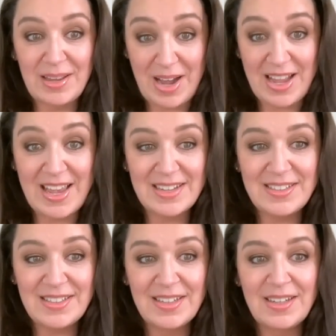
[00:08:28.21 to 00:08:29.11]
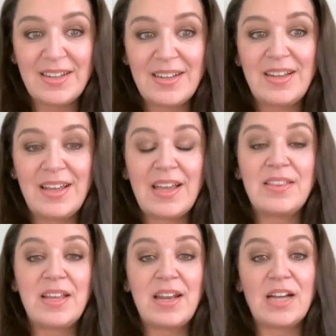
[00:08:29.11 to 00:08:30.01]
in my head. And
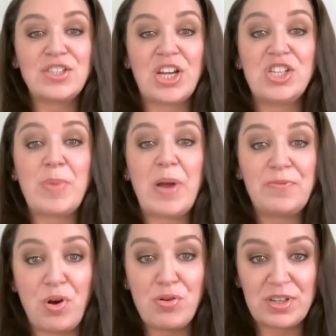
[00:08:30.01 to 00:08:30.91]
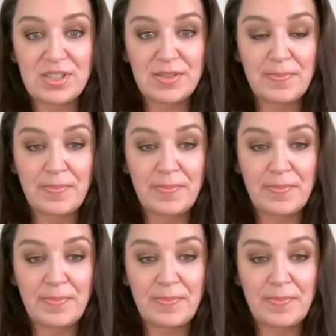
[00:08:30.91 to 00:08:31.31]
then I change my focus.